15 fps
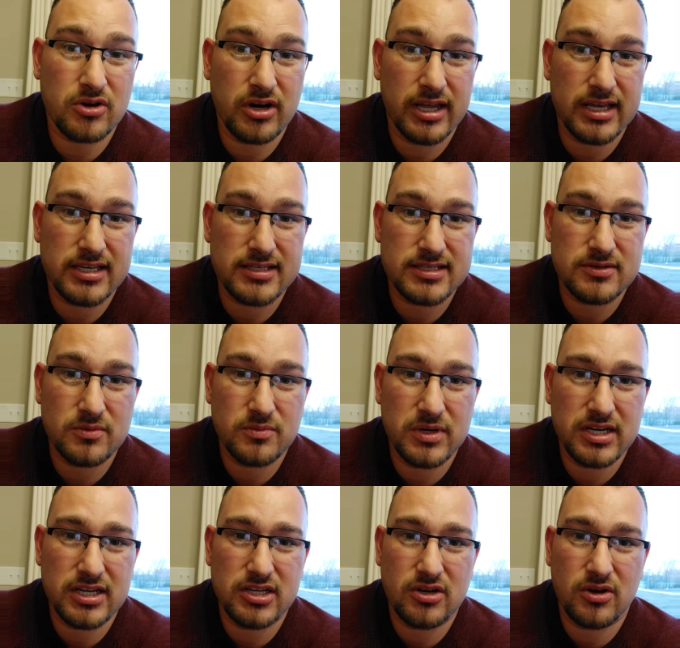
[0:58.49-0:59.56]
great because we
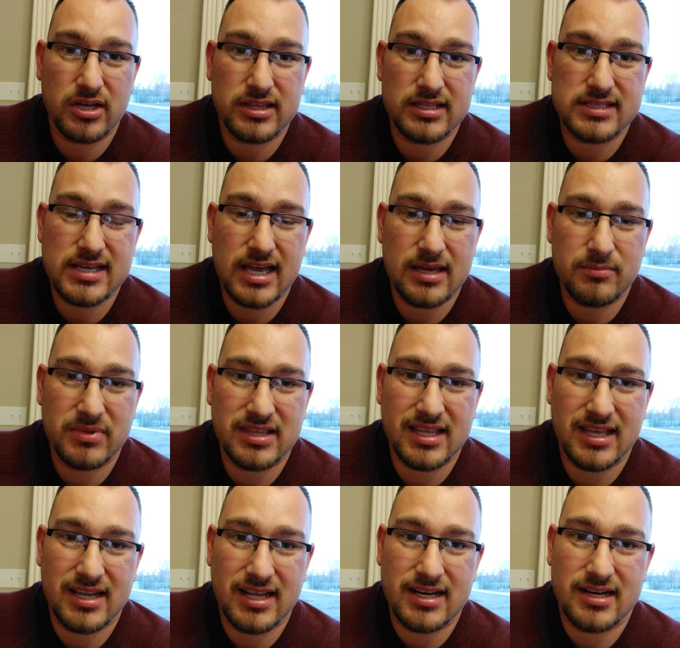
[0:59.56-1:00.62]
didn't know at the time, but
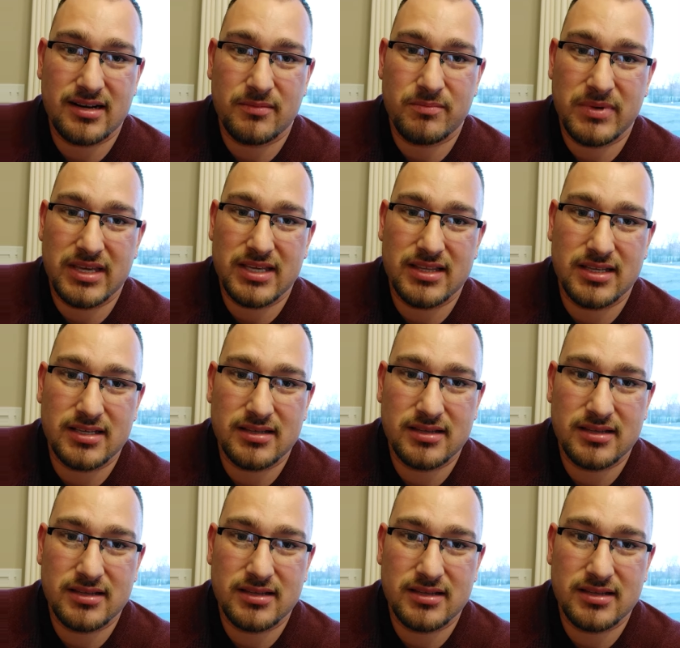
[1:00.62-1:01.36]
that ended up being the,